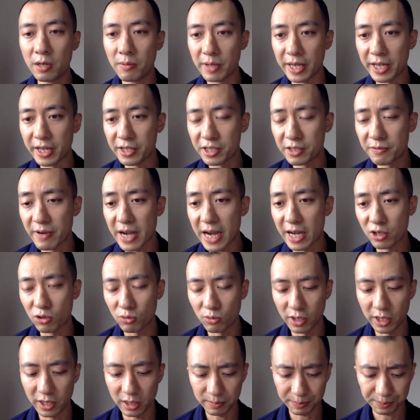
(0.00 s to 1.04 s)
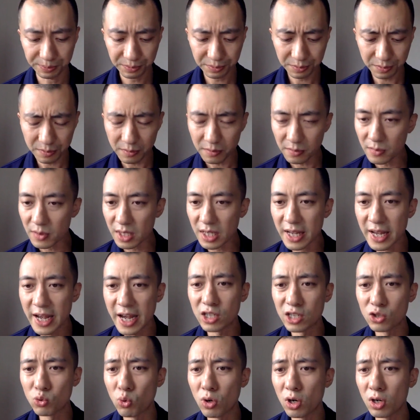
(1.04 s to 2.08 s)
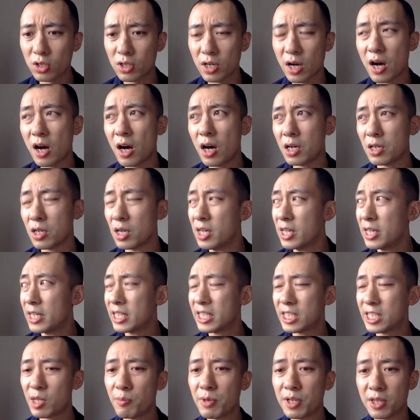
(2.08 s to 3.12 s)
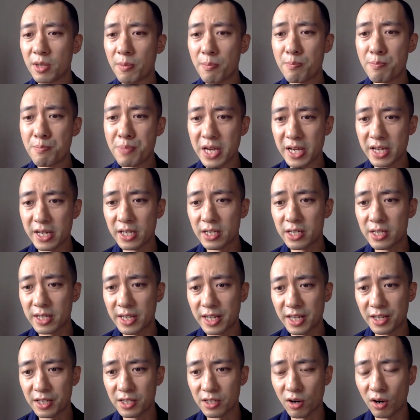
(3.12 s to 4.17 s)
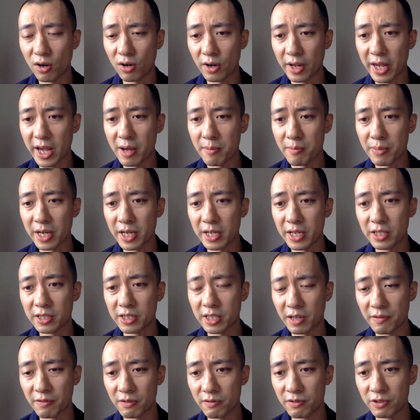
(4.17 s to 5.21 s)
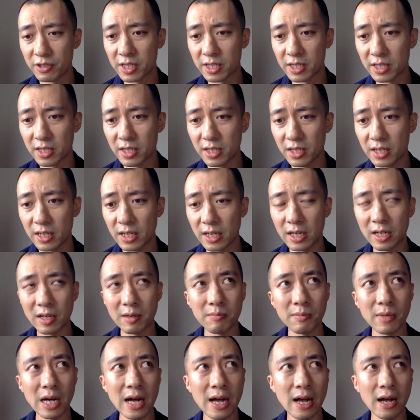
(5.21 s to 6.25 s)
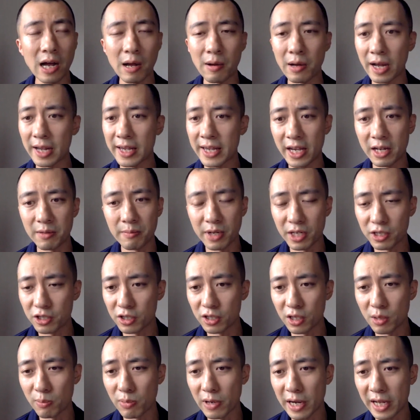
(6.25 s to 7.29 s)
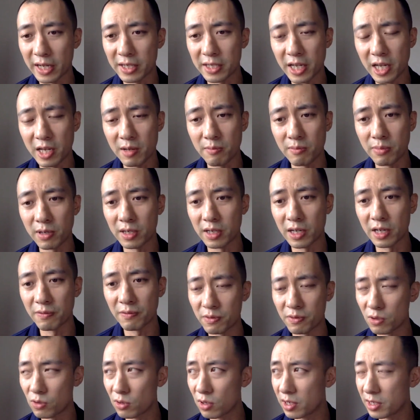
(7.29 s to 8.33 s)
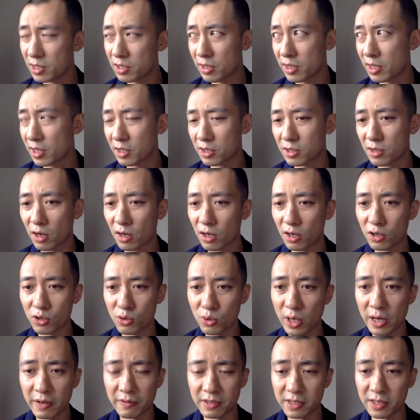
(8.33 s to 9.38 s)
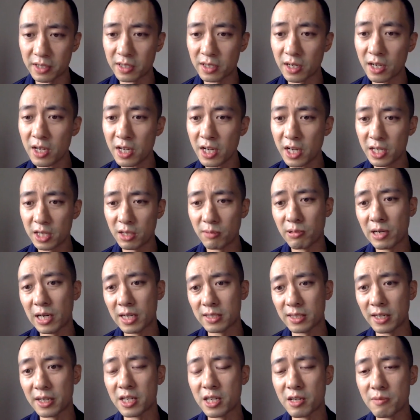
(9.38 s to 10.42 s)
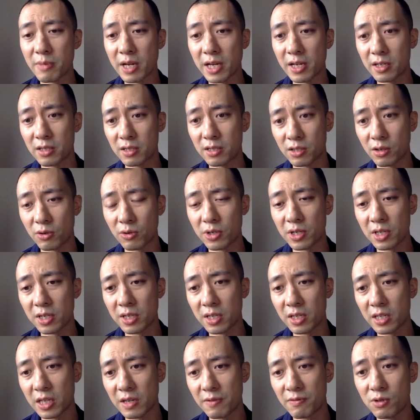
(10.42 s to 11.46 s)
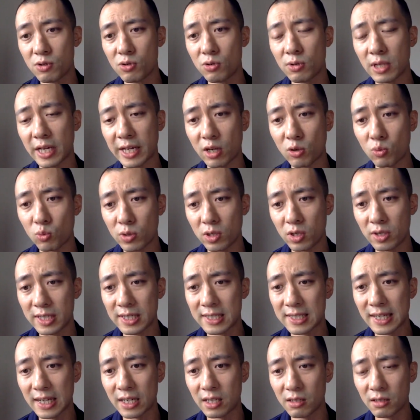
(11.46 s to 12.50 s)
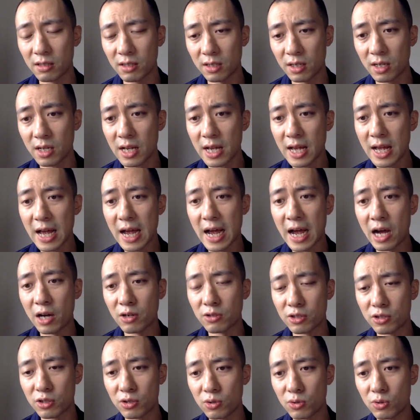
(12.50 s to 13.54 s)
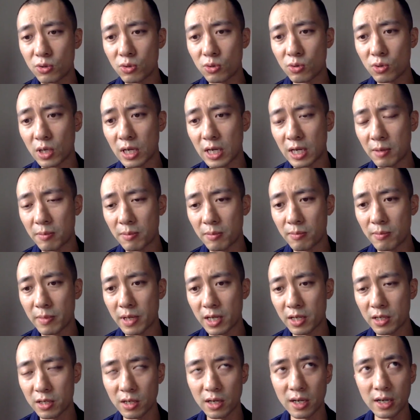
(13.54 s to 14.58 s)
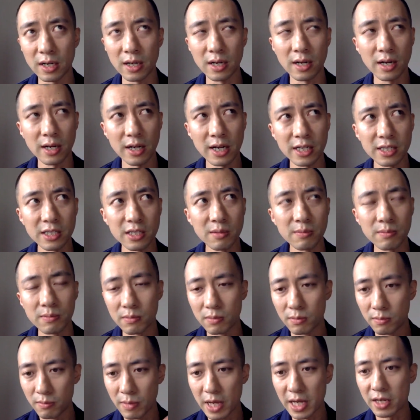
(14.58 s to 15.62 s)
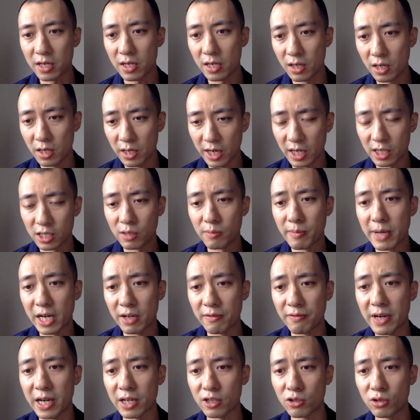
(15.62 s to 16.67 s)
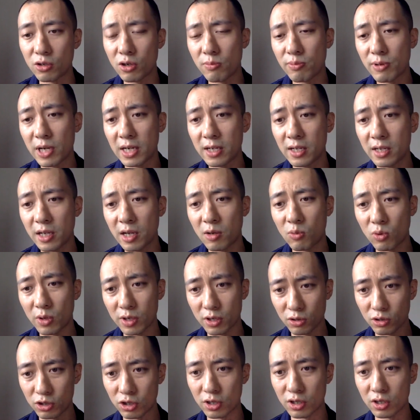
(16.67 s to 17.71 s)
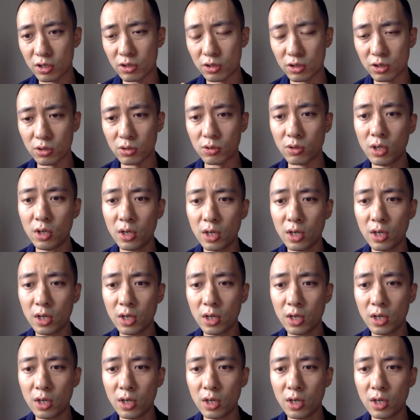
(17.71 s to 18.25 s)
his factory has worked on some of the biggest Kickstarter campaigns that you've seen. I can't mention the brand name, but you're into Kickstarter, you have seen the products that he makes. So he can give you like a real inside look how to custom manufacture your product and what you shouldn't do.